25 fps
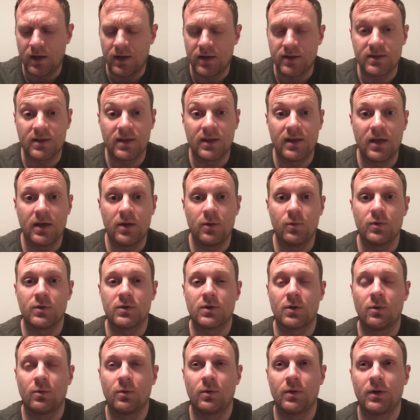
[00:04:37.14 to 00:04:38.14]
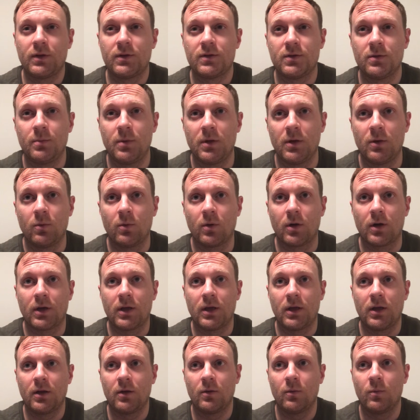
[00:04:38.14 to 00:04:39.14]
said that he was going to be
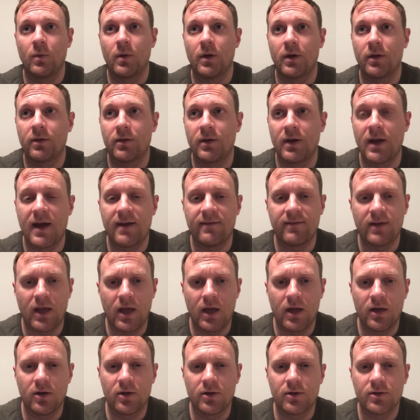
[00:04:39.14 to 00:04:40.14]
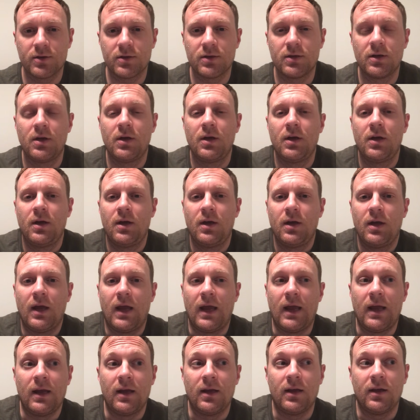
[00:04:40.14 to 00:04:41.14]
working with navigators
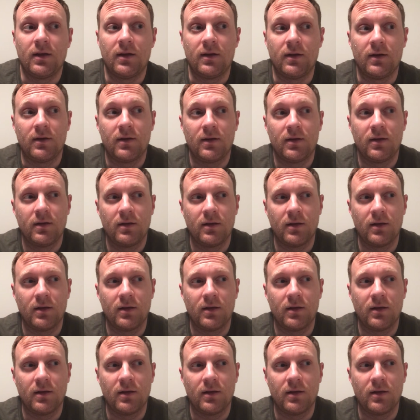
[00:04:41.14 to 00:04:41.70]
and